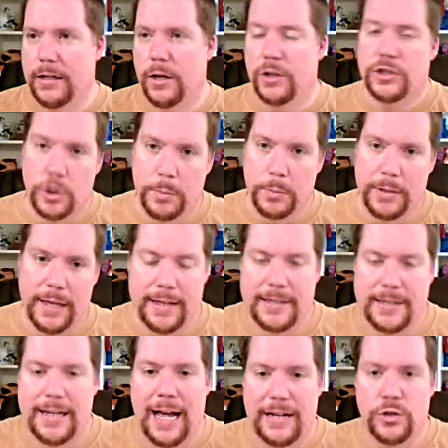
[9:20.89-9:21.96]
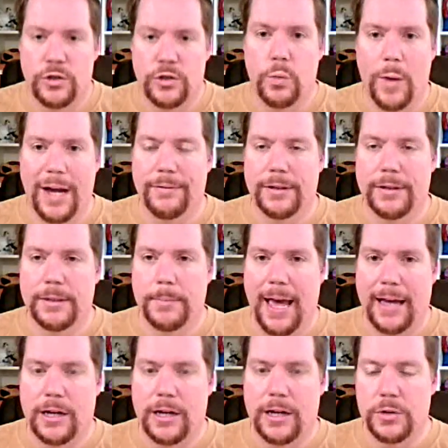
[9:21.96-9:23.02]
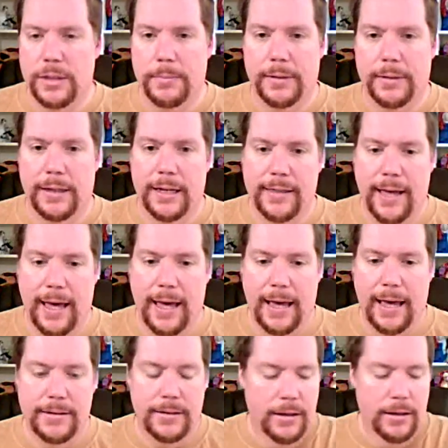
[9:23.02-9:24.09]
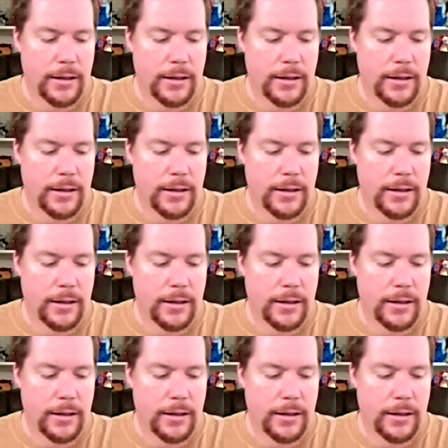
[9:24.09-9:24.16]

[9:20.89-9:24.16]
assuming that it's not too wet of a tobacco or something like that.